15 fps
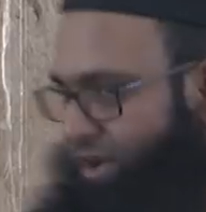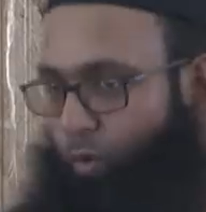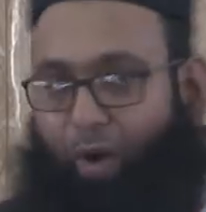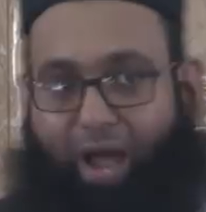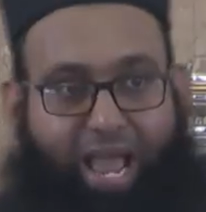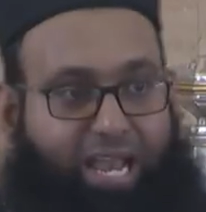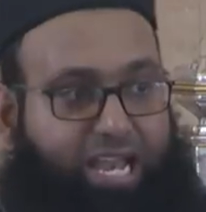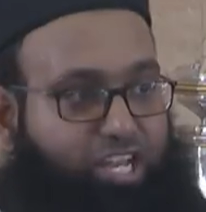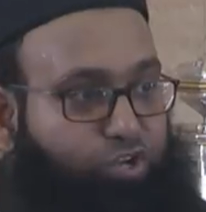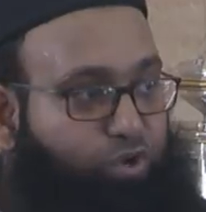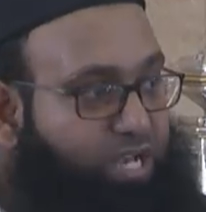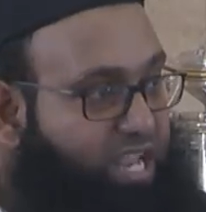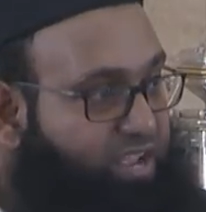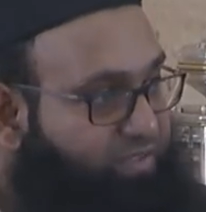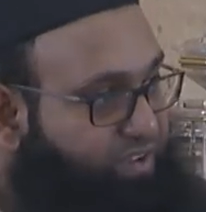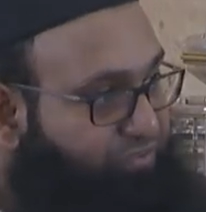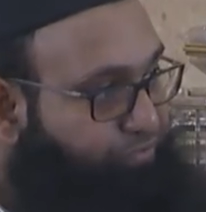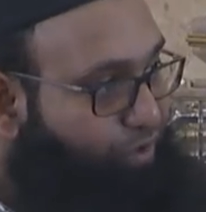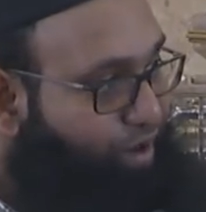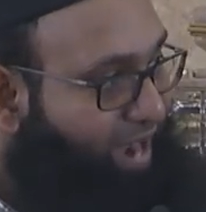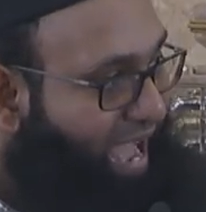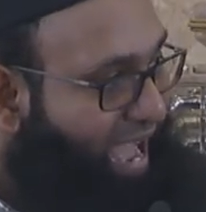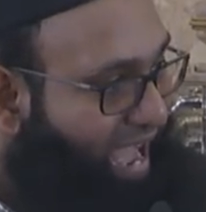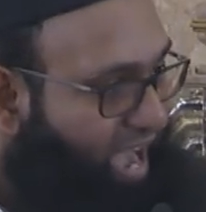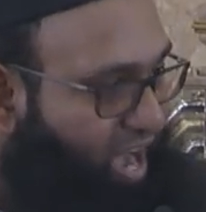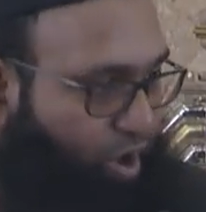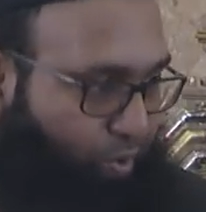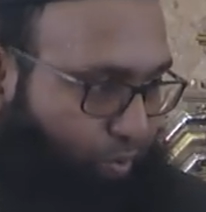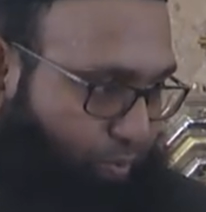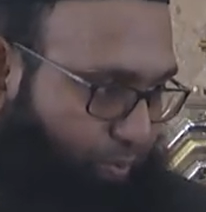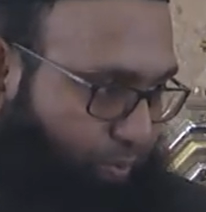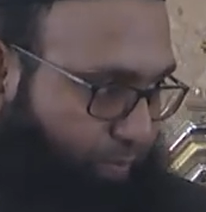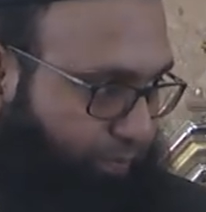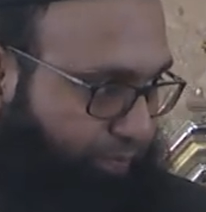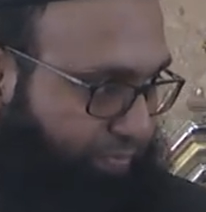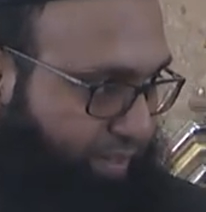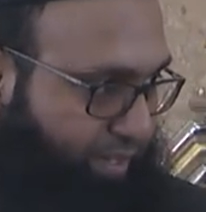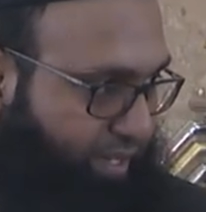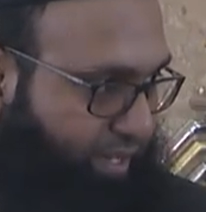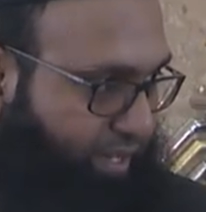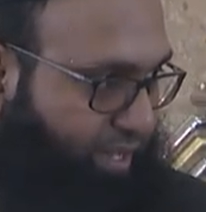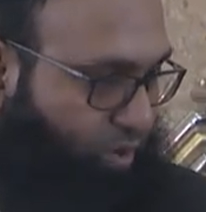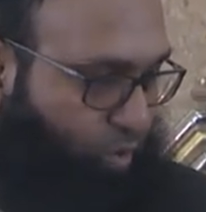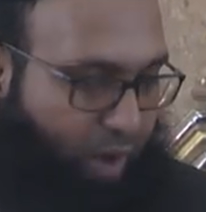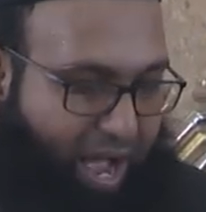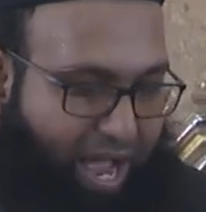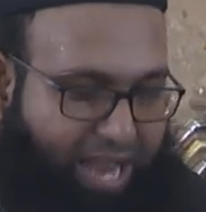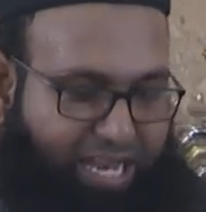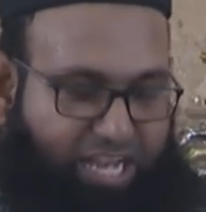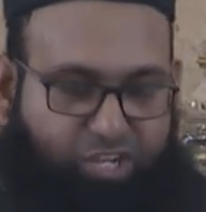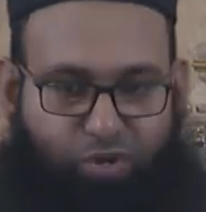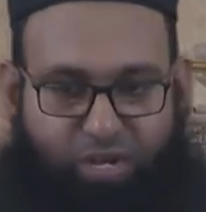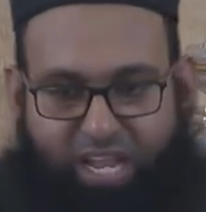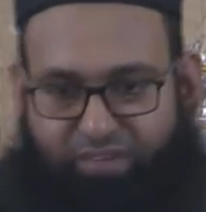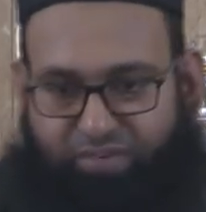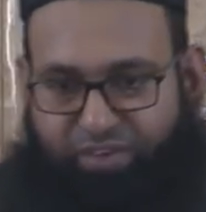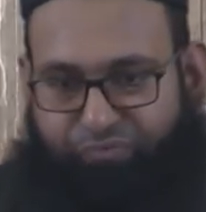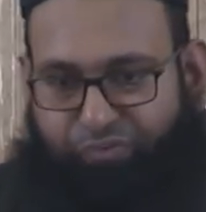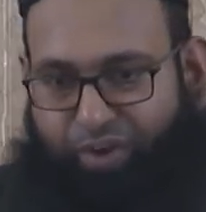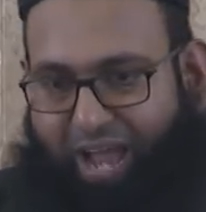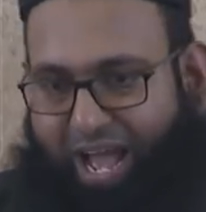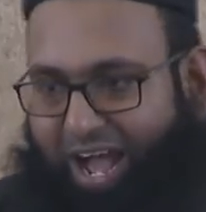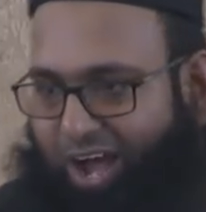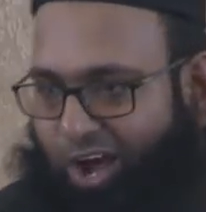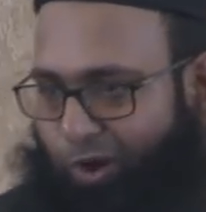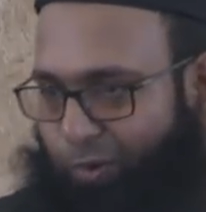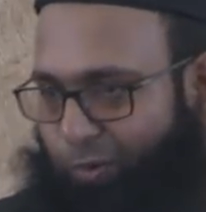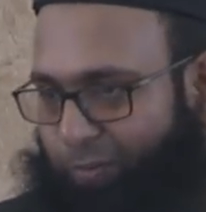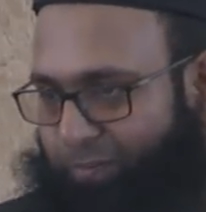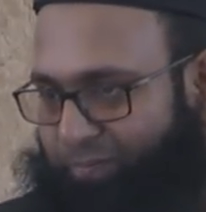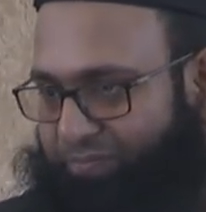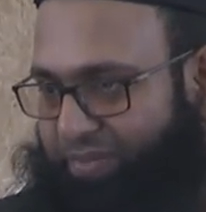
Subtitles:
Why did you leave it for now? Why did you leave it for now?